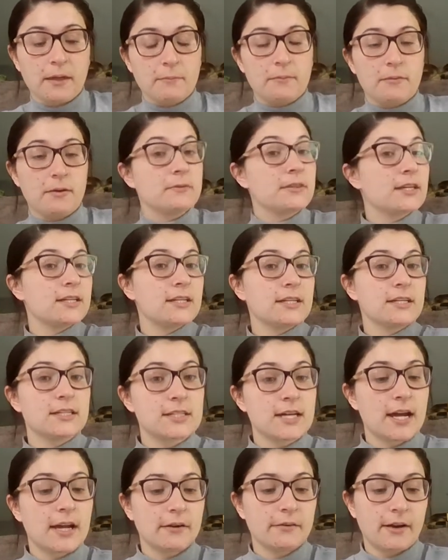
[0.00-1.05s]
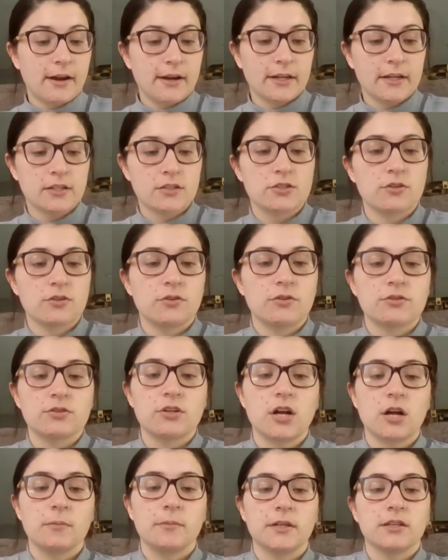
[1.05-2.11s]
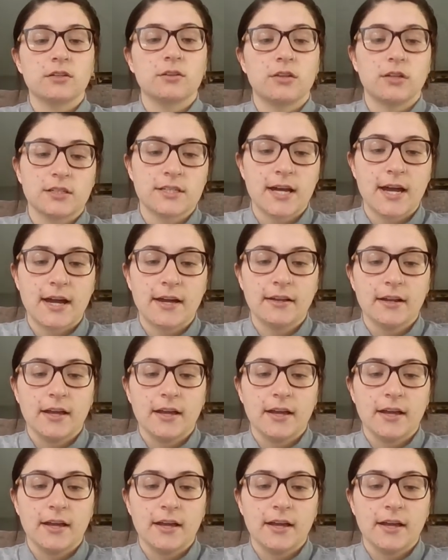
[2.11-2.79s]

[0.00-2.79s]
Maybe they need a diuretic. So those are all being looked at.